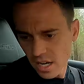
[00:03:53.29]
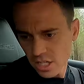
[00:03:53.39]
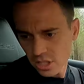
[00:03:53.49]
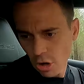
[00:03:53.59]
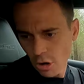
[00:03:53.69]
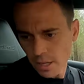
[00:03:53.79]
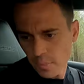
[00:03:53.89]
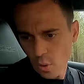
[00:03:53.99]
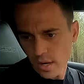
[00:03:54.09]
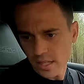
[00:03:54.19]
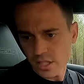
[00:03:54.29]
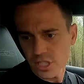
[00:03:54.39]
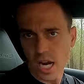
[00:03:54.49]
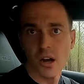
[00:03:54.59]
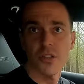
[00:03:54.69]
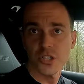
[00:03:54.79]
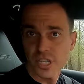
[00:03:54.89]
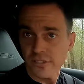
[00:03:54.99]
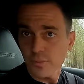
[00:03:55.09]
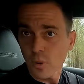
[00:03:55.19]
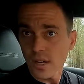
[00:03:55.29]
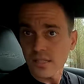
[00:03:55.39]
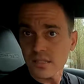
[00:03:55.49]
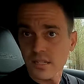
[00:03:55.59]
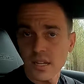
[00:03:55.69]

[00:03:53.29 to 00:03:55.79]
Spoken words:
starting point, check all the shift points,